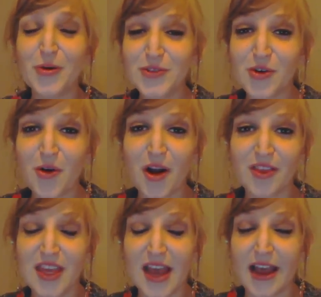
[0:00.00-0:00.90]
those
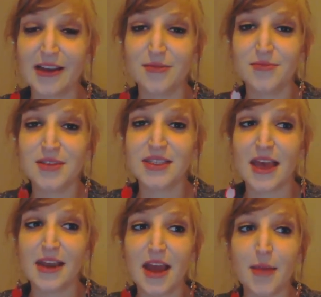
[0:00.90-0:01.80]
are the items
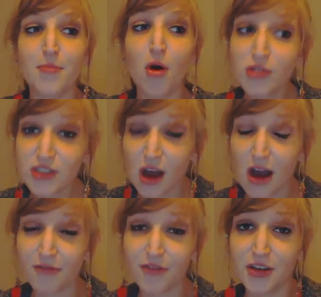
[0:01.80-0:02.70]
that I most
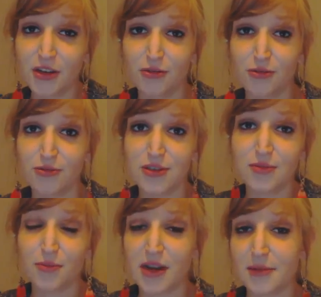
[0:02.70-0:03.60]
often
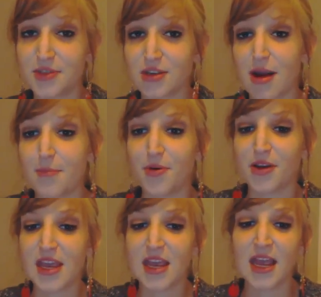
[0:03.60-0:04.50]
use when I'm
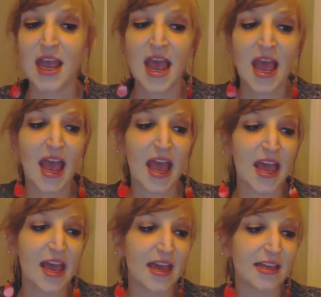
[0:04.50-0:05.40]
scrapbooking,
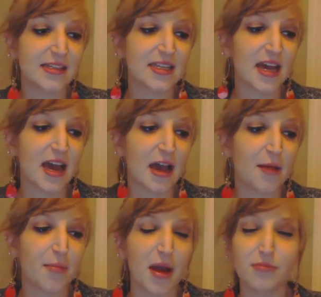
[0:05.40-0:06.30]
and
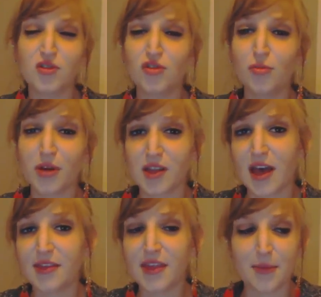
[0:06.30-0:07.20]
I'm super
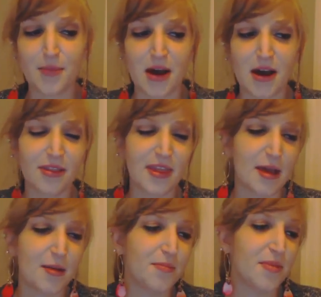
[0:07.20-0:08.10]
glad that I bought
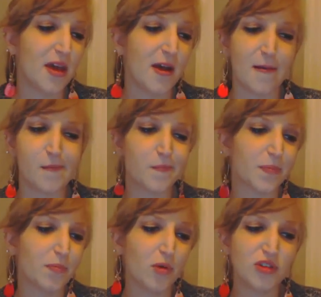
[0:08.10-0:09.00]
them.
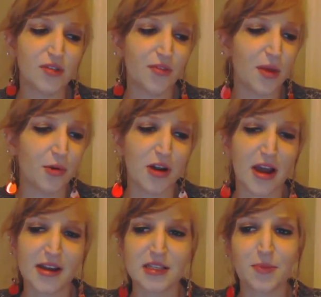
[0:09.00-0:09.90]
Most of them are
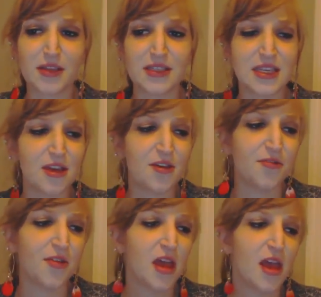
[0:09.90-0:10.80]
not
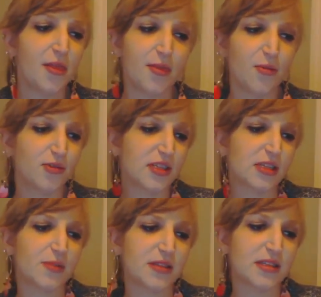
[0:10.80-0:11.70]
expensive. The most
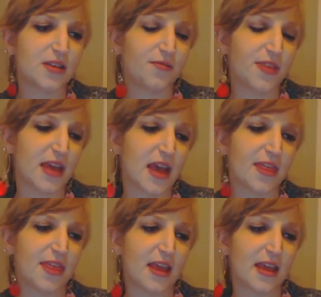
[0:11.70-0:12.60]
expensive thing
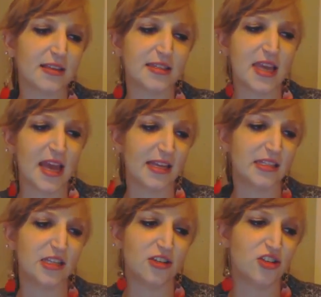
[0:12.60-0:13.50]
I think is the
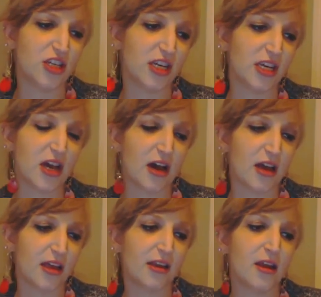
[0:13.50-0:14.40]
ATV
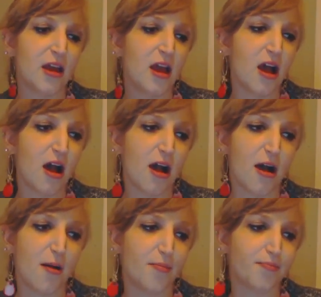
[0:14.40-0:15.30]
gun,
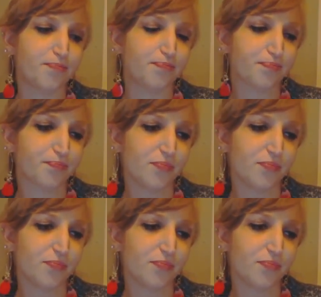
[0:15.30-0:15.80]
and